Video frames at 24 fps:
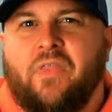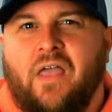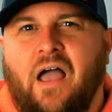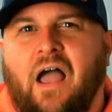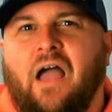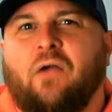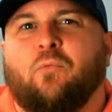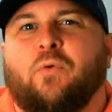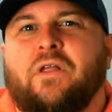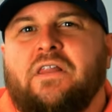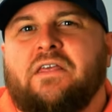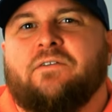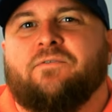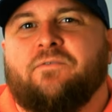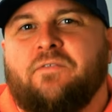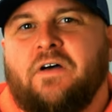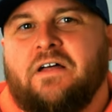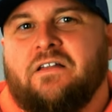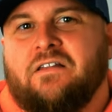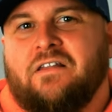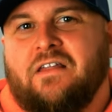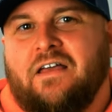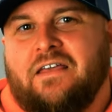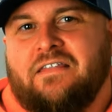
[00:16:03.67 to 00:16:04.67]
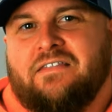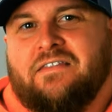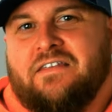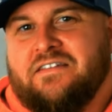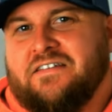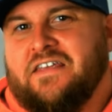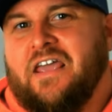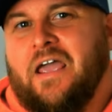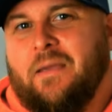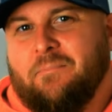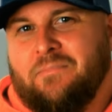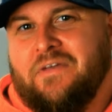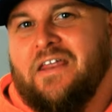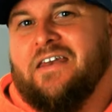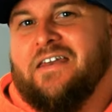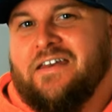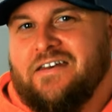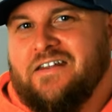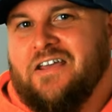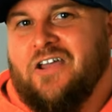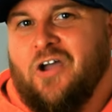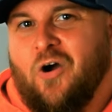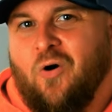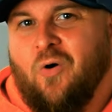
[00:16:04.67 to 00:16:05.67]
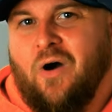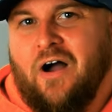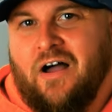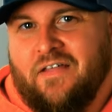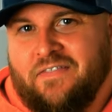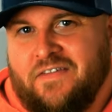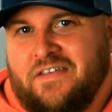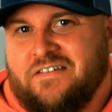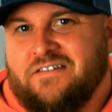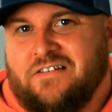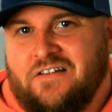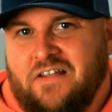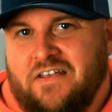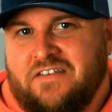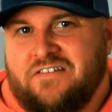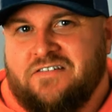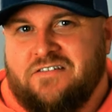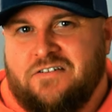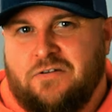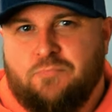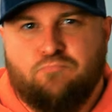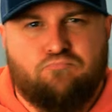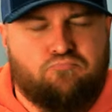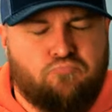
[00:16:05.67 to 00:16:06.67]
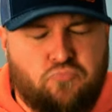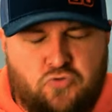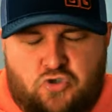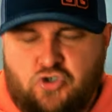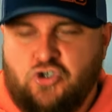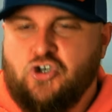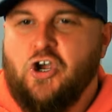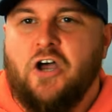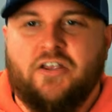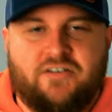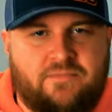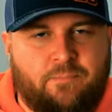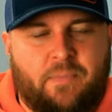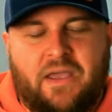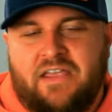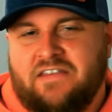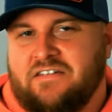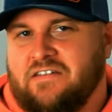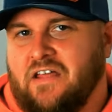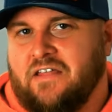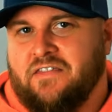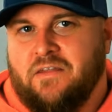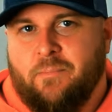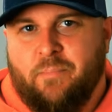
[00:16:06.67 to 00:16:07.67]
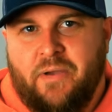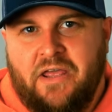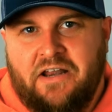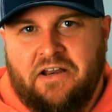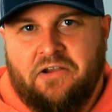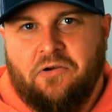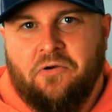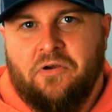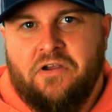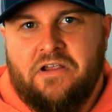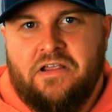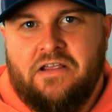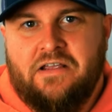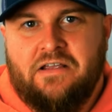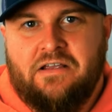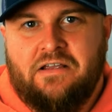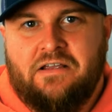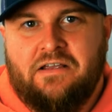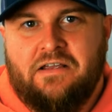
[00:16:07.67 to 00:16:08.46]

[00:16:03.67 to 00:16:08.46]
I really felt like this game needed to go on this list just based on the pedigree.